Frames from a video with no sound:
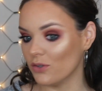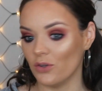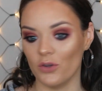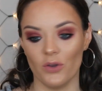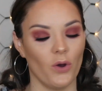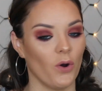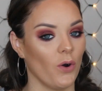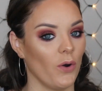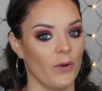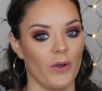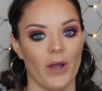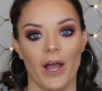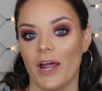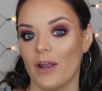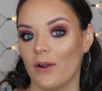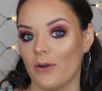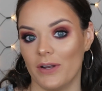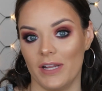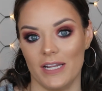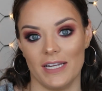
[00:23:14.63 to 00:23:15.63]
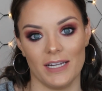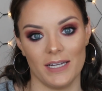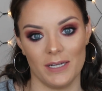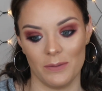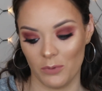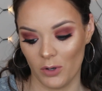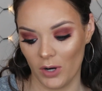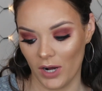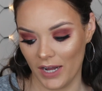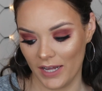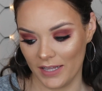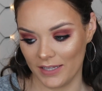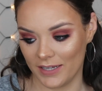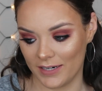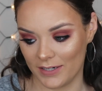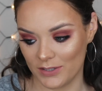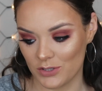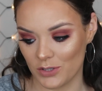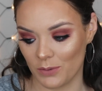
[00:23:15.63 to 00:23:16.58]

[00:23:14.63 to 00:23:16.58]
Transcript: No, I don't need any more highlighter.